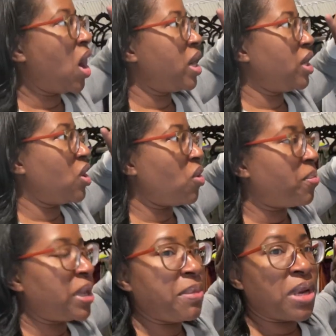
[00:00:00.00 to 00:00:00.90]
already know
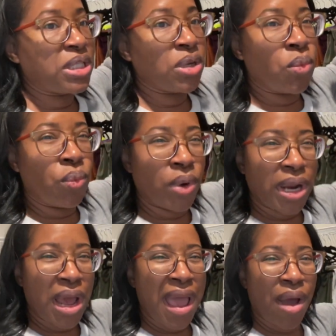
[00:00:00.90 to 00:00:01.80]
pretty much what
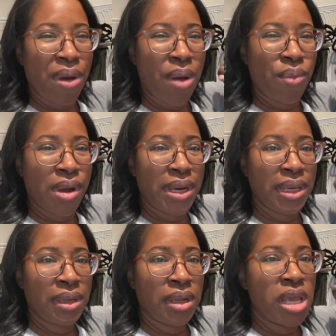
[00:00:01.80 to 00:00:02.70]
how I want it.